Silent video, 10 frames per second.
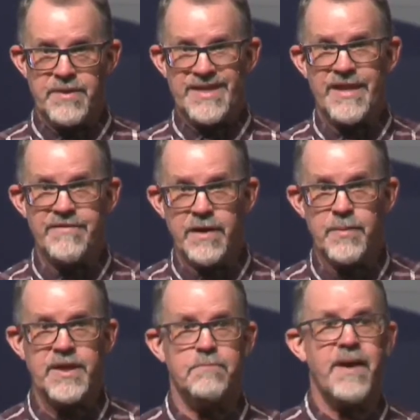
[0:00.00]
but they have
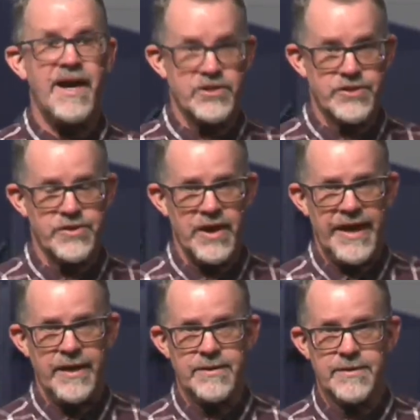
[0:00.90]
limited pasture
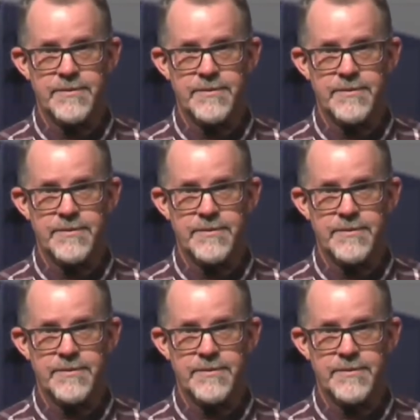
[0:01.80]
land.